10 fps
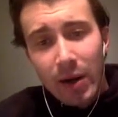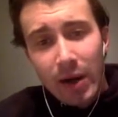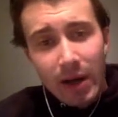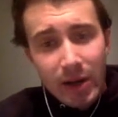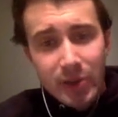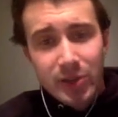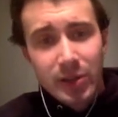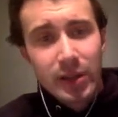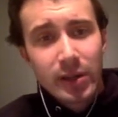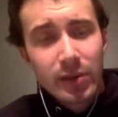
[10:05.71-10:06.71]

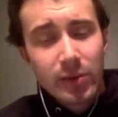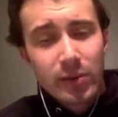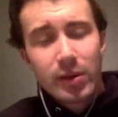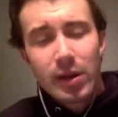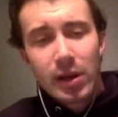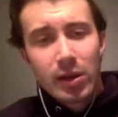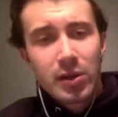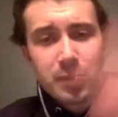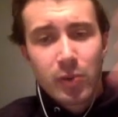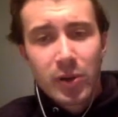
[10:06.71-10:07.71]
it
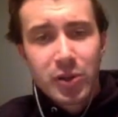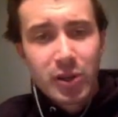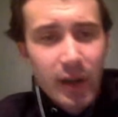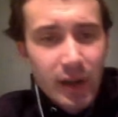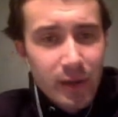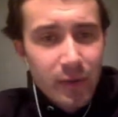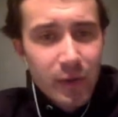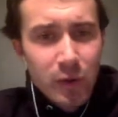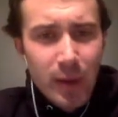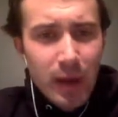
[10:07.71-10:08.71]
lost pressure in the
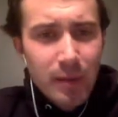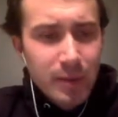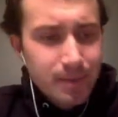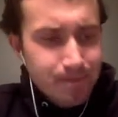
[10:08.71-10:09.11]
fuel pump,